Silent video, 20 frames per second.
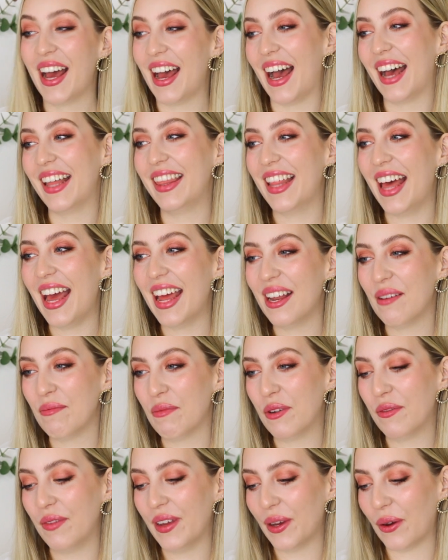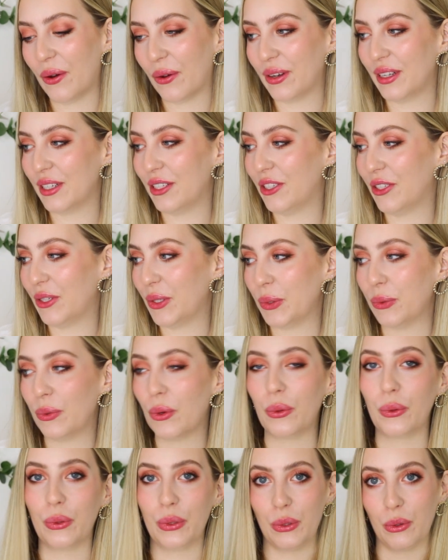And then moving on to
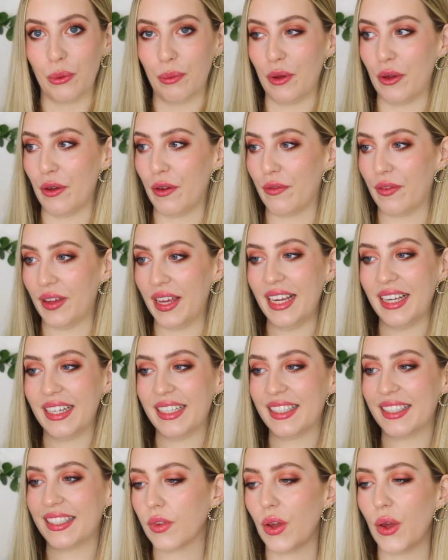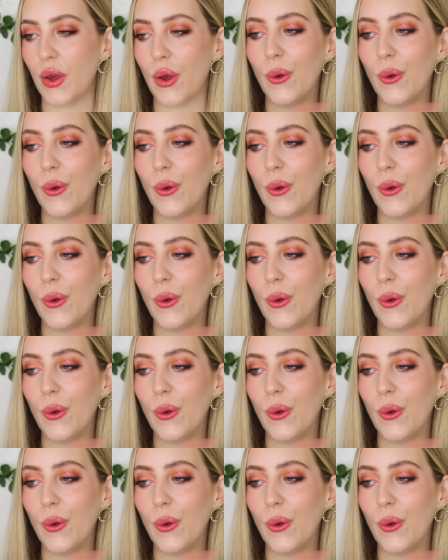All Your Perfects.